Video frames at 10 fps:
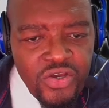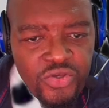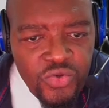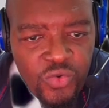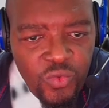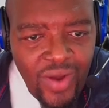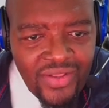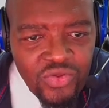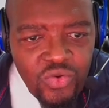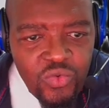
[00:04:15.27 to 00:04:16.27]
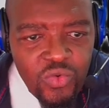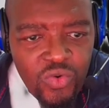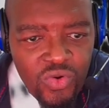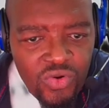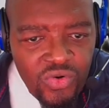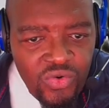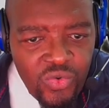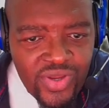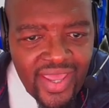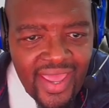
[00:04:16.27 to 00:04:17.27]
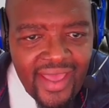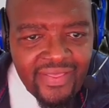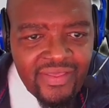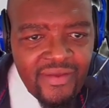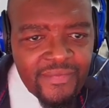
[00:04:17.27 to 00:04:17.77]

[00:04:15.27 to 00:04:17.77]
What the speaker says: you want to look at